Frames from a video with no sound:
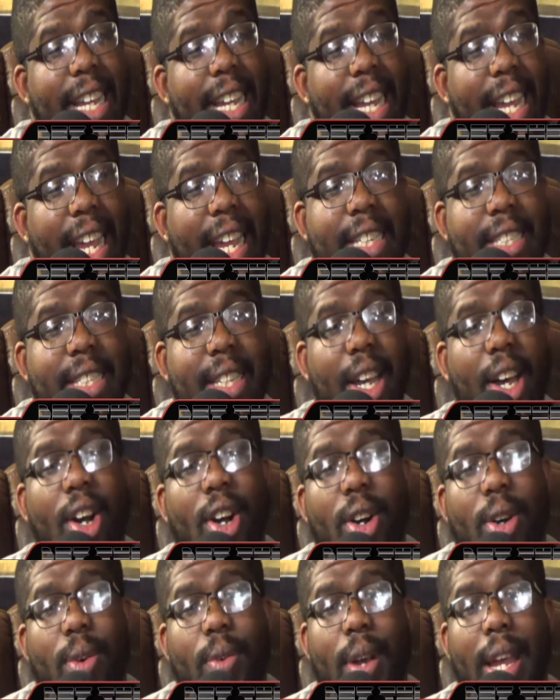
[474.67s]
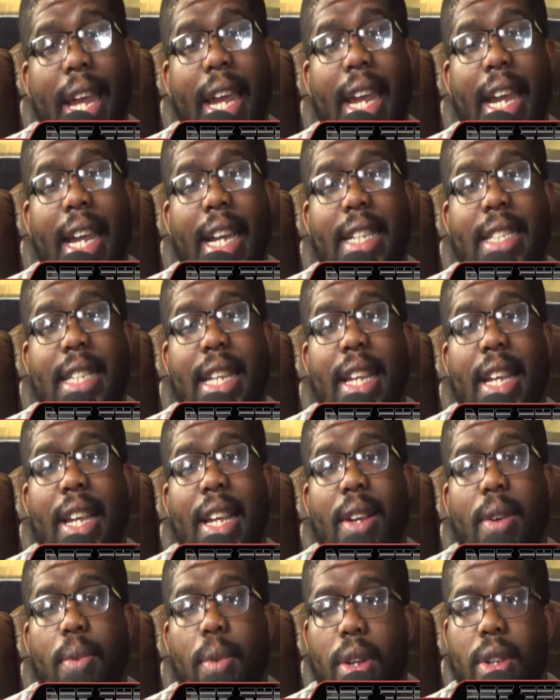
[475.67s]
It's always,
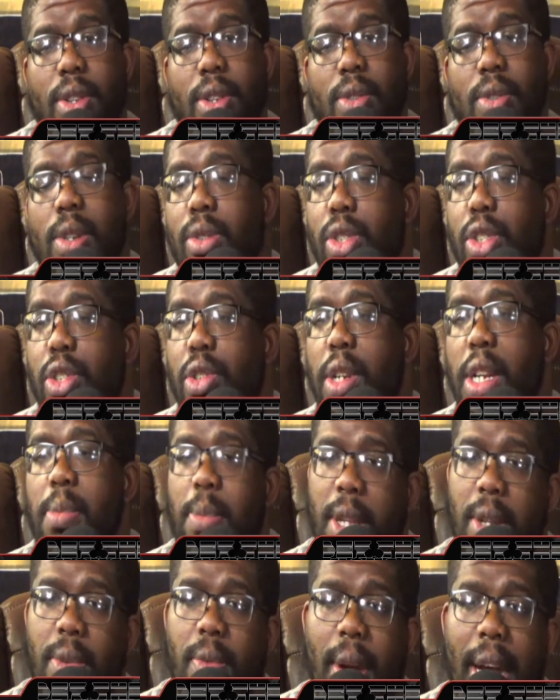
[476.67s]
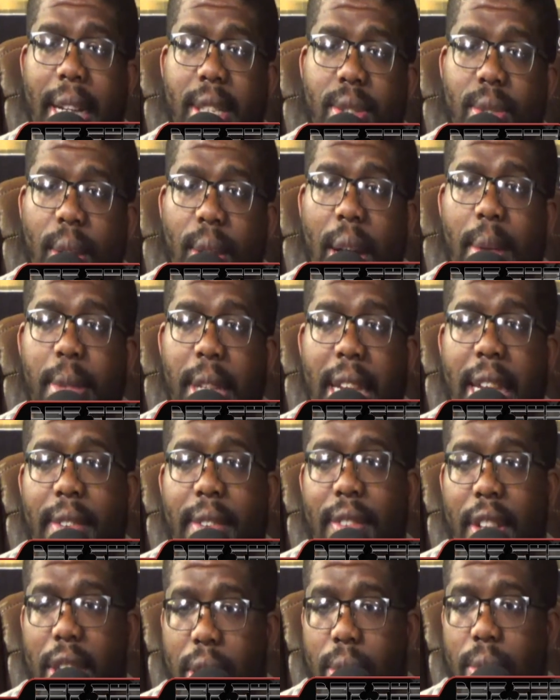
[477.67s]
well, you don't treat me right, so I'm
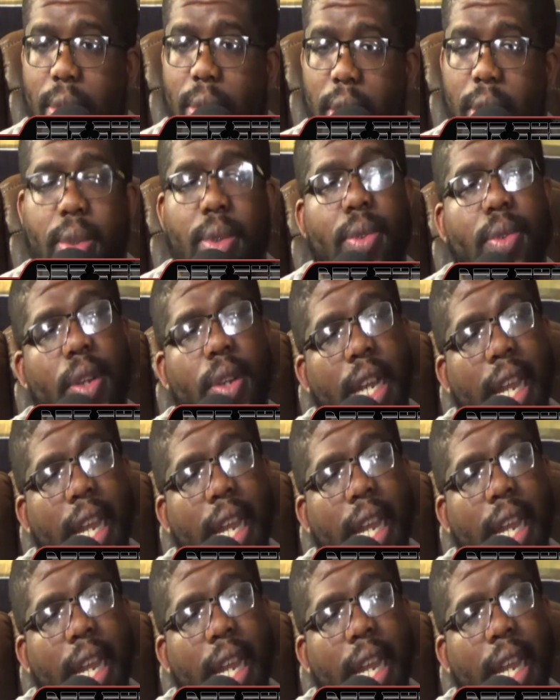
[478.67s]
leaving you, dude.